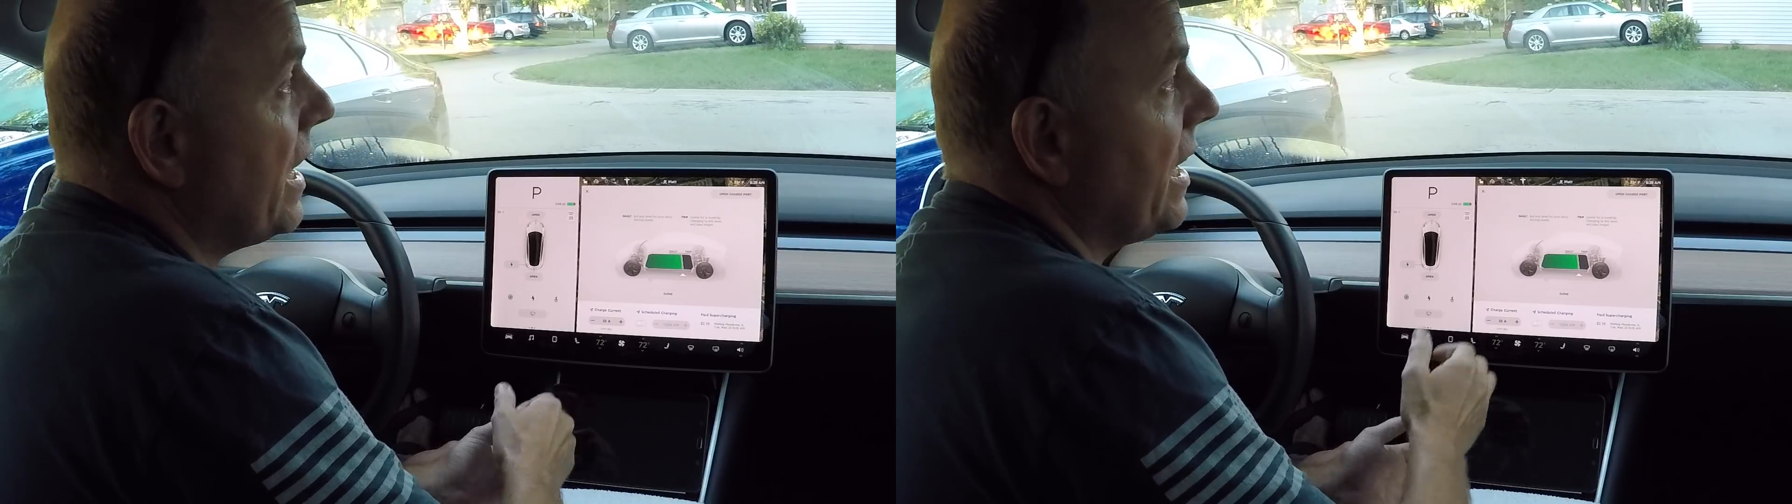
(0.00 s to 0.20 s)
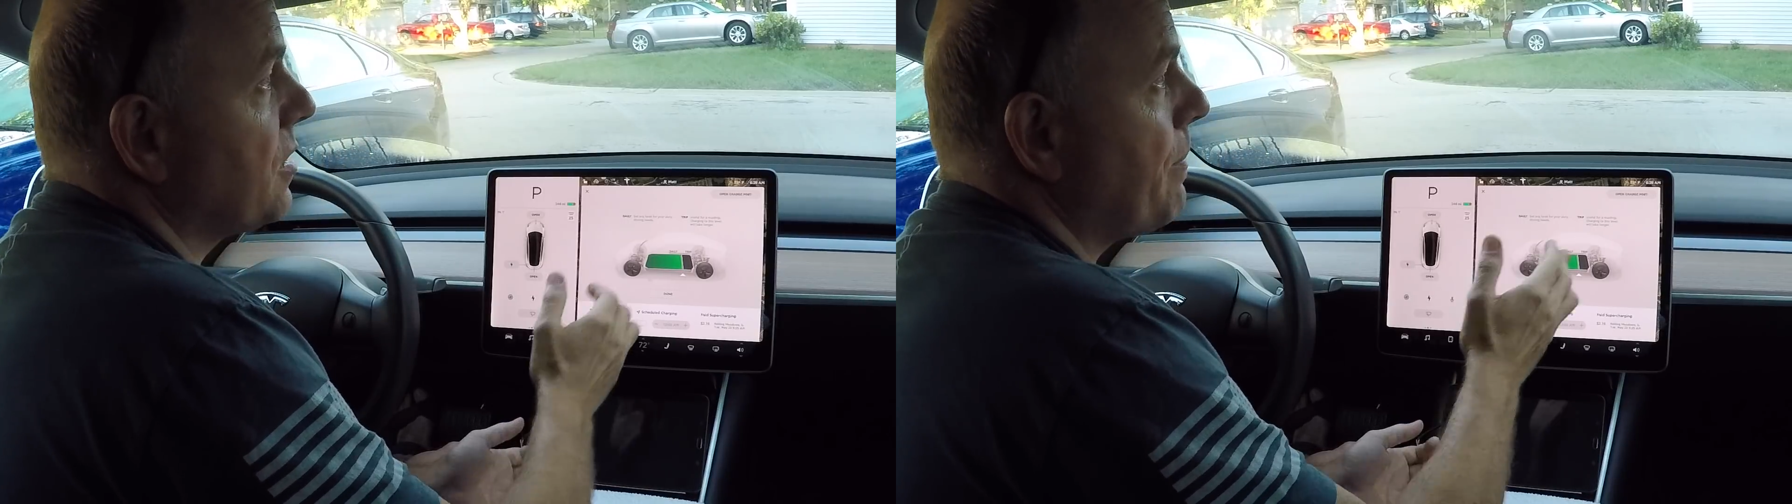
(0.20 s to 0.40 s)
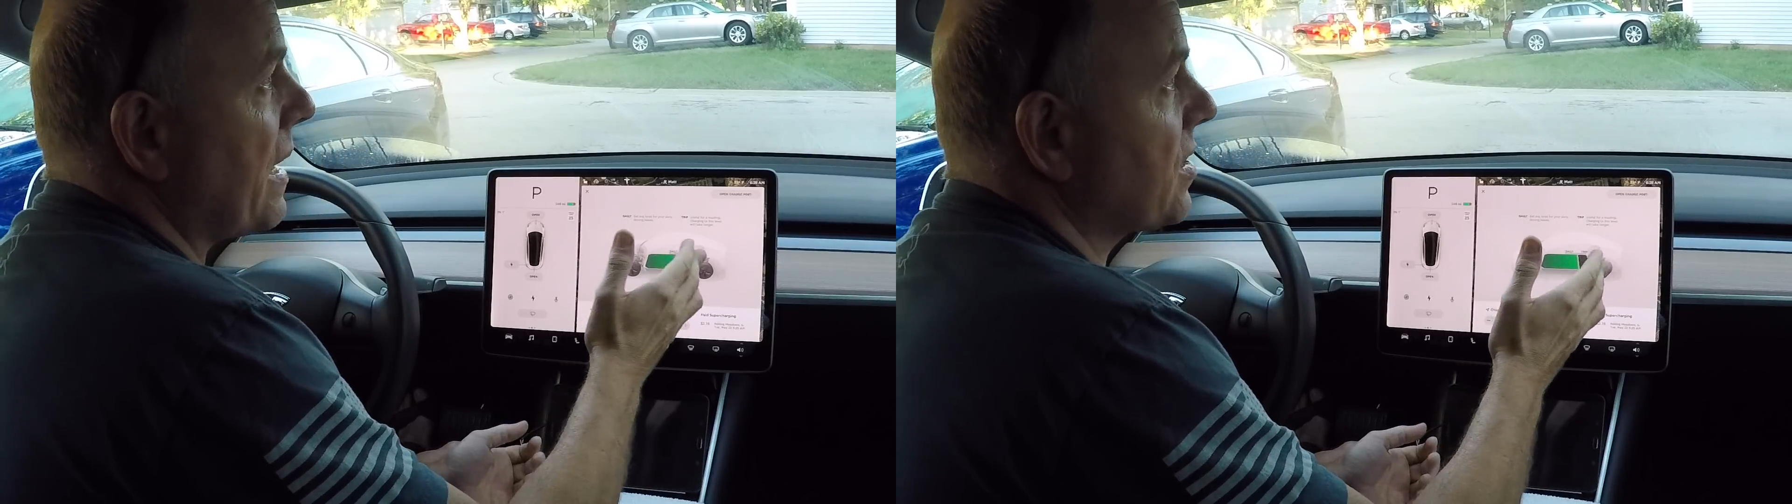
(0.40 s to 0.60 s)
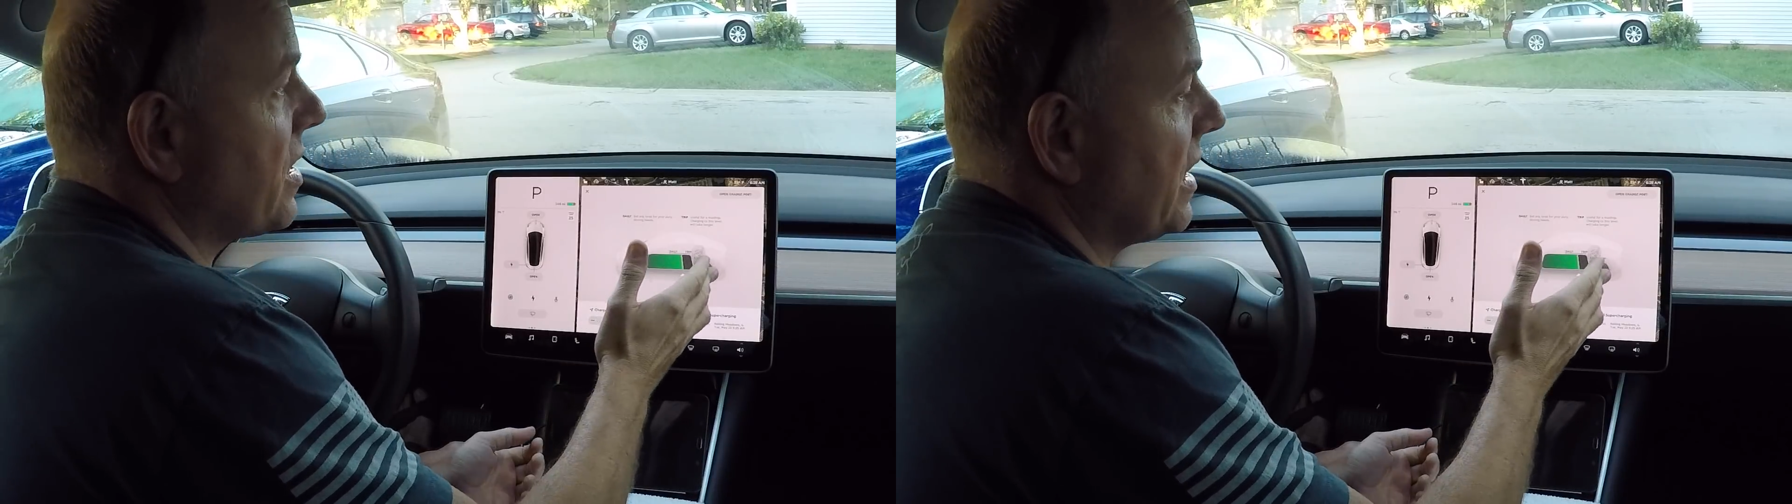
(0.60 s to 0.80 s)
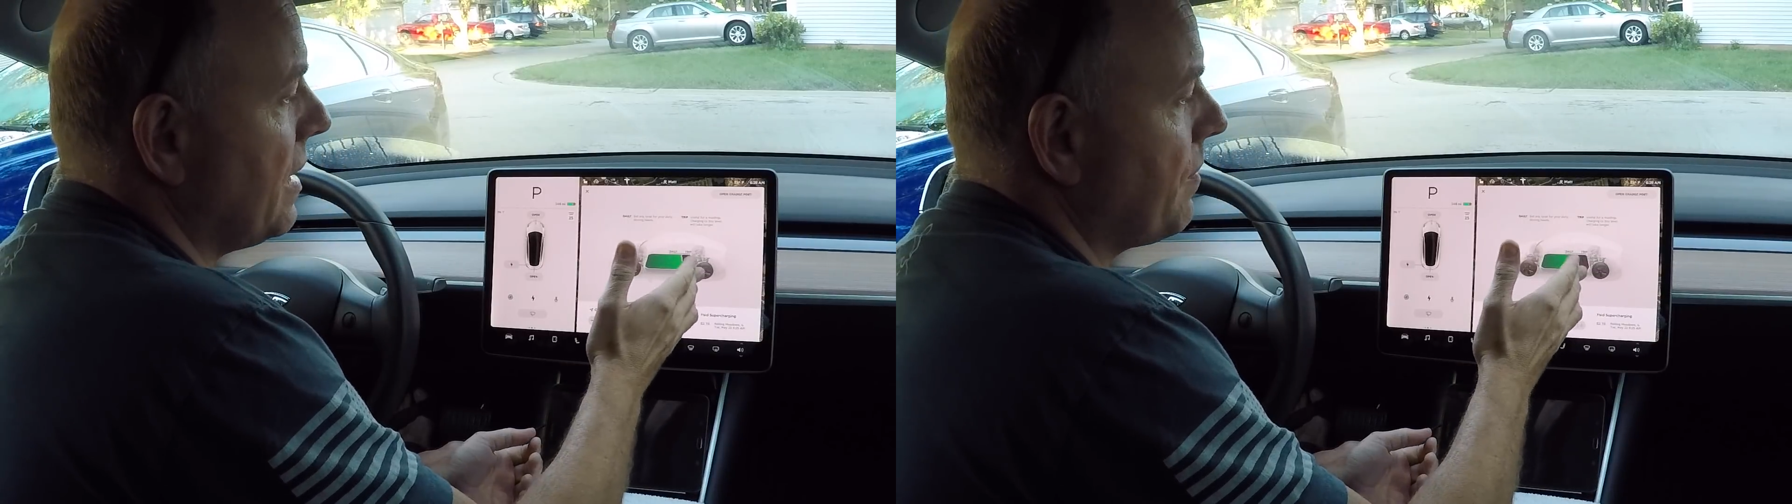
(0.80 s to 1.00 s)
it's best
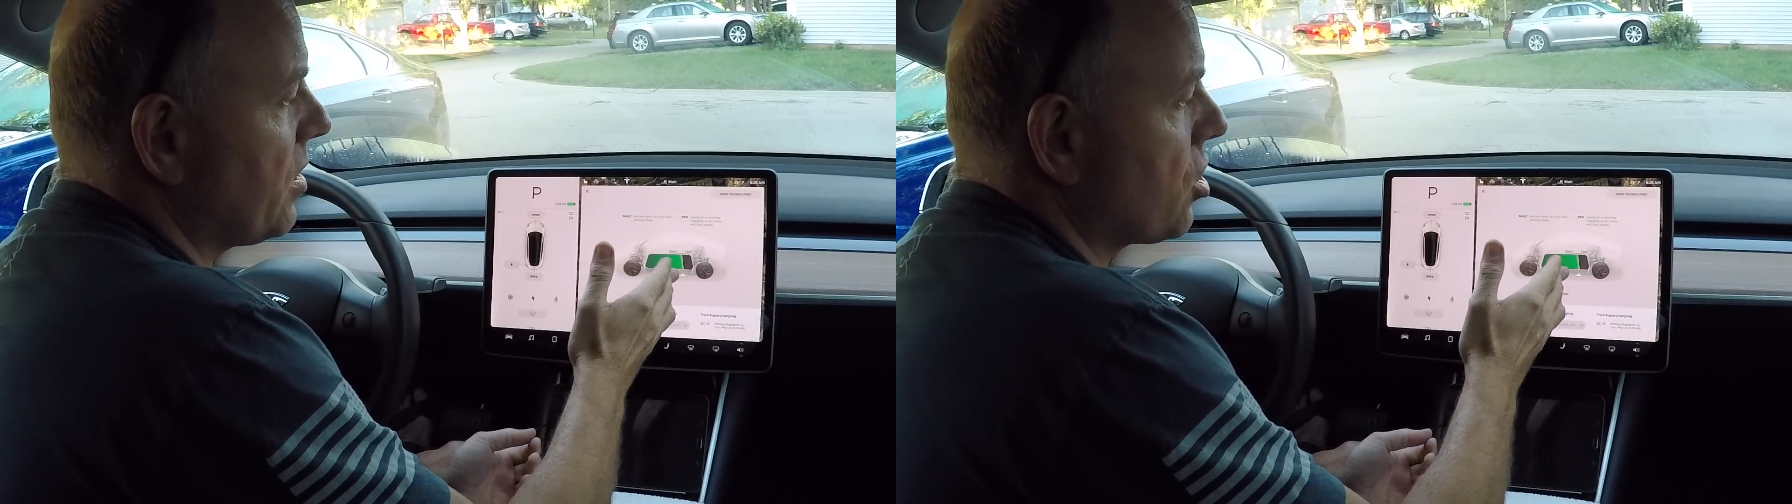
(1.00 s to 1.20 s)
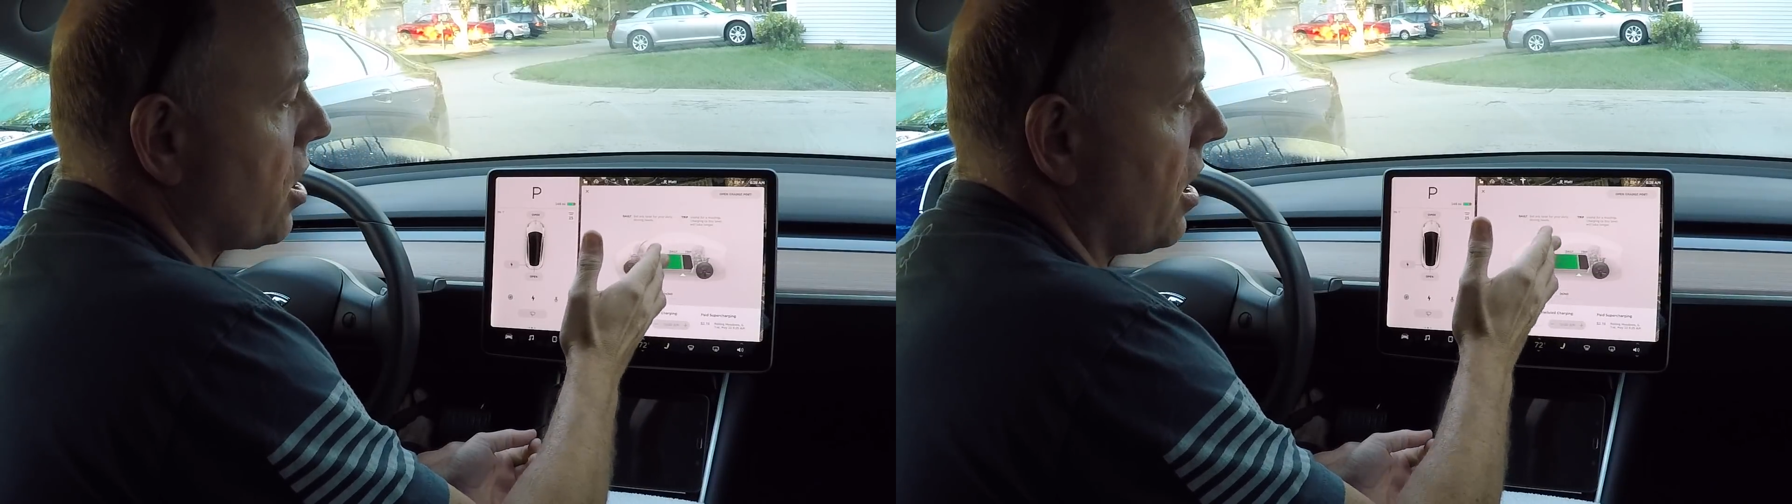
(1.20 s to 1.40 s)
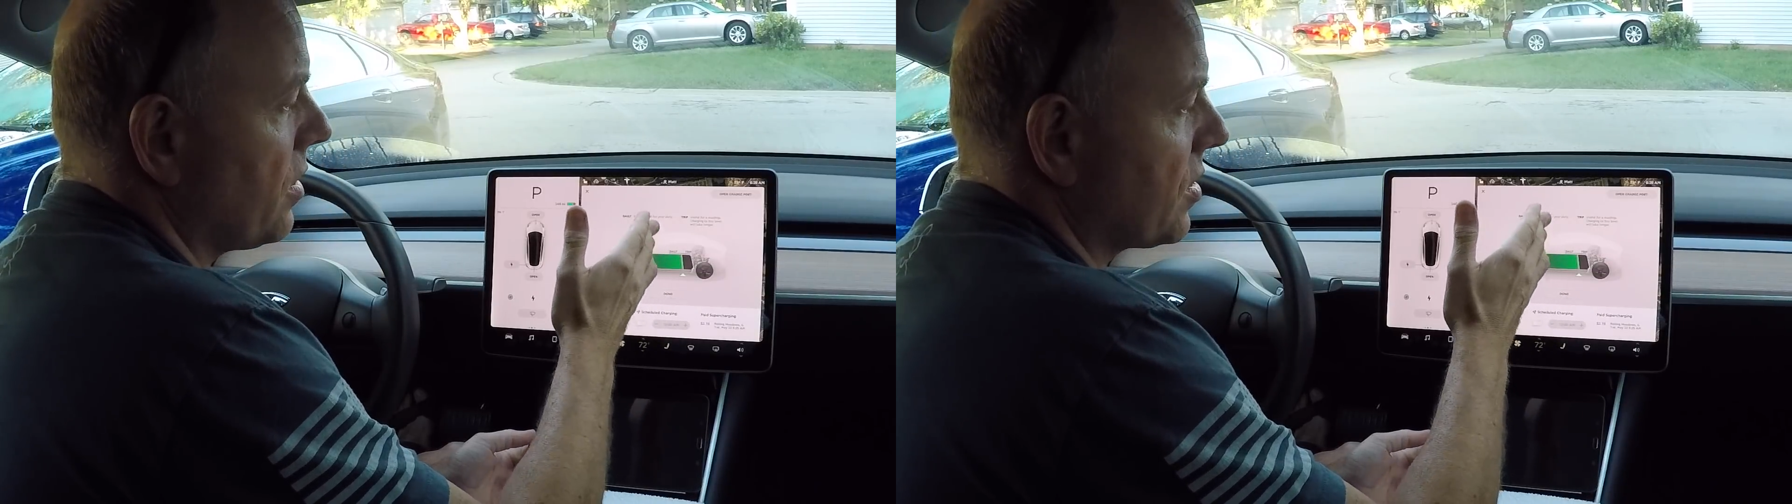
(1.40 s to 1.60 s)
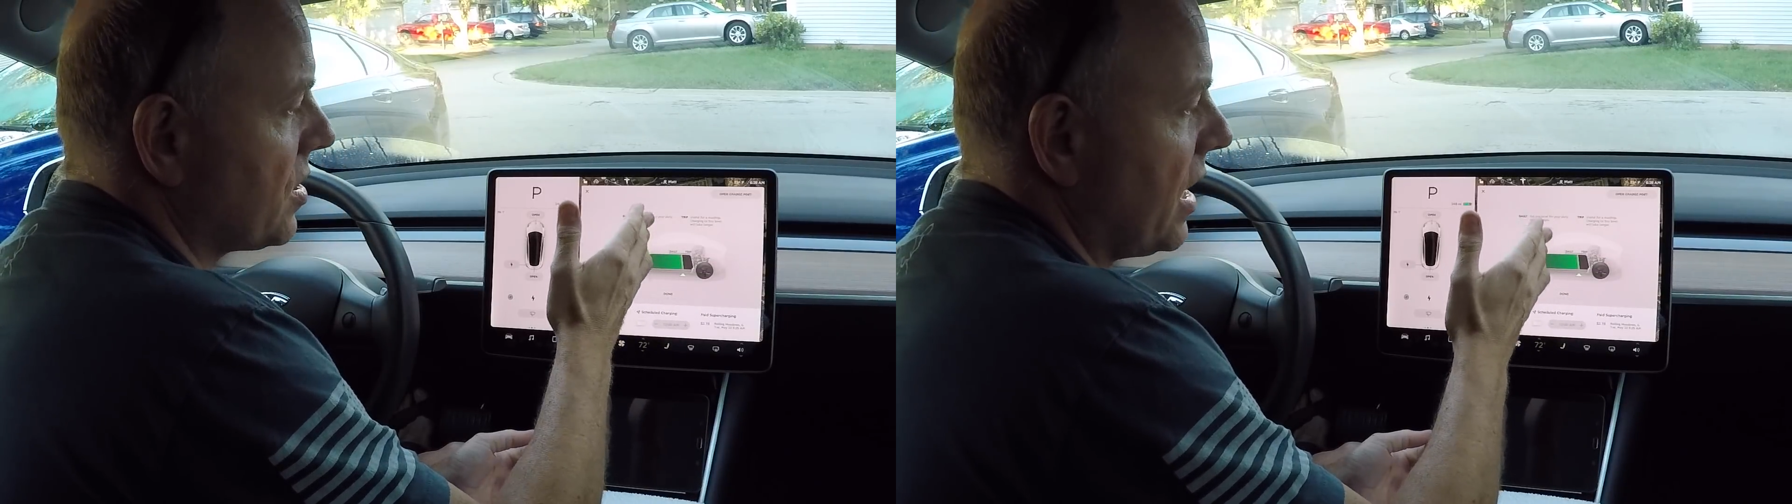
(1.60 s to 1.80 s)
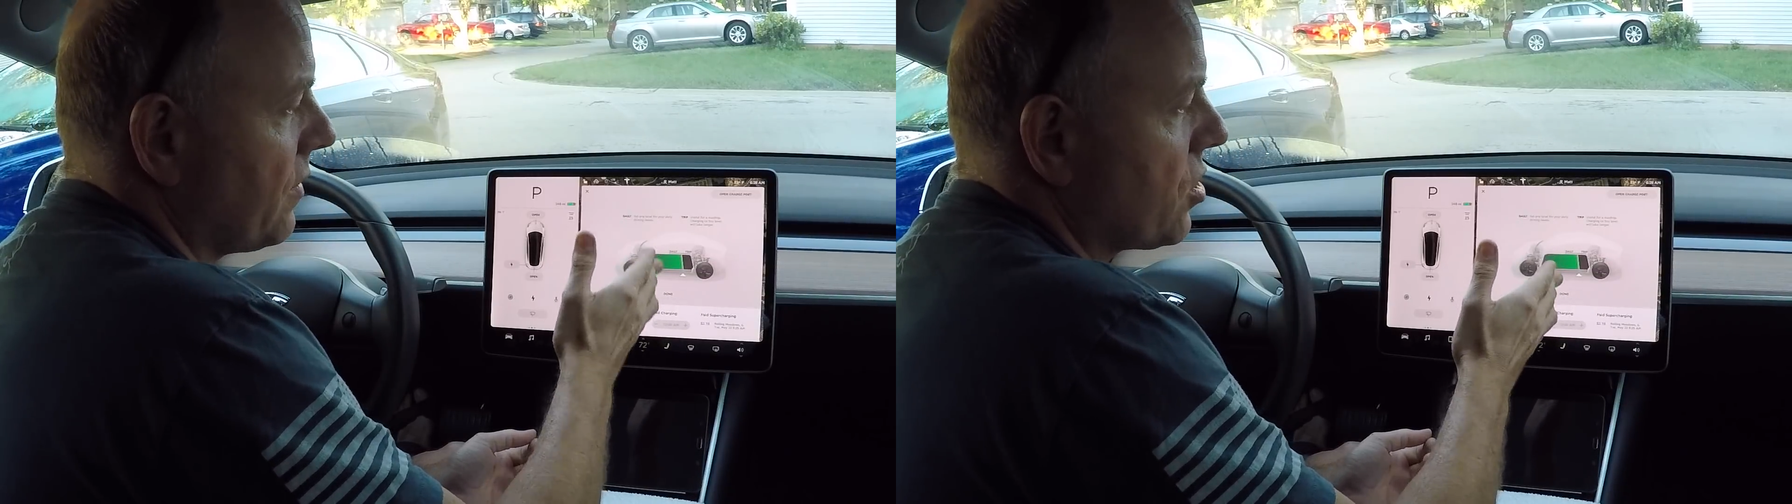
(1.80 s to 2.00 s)
to keep the state